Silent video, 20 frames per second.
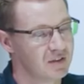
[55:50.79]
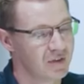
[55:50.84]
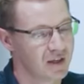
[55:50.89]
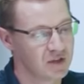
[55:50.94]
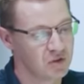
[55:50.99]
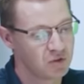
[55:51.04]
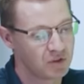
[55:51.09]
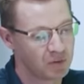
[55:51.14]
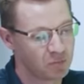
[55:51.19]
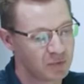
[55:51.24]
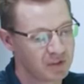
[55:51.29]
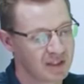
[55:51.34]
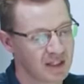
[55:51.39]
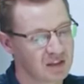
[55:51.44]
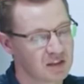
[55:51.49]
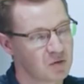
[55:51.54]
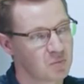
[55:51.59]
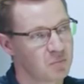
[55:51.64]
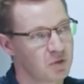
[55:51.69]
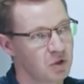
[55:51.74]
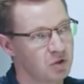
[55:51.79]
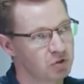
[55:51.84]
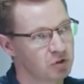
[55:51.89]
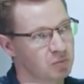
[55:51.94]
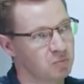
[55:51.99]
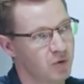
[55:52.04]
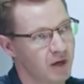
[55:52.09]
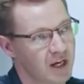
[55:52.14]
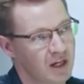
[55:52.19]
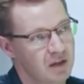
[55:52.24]
then you can begin to
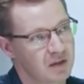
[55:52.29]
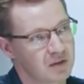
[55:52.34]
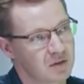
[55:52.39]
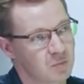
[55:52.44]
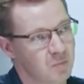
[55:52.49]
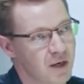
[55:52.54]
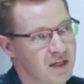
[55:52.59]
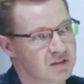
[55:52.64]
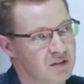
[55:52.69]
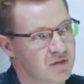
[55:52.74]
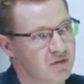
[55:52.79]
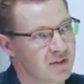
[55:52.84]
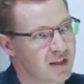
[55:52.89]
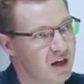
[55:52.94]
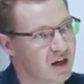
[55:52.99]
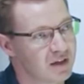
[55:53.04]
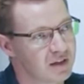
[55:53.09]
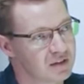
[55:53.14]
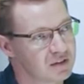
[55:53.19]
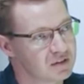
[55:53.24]
build your brand based off of the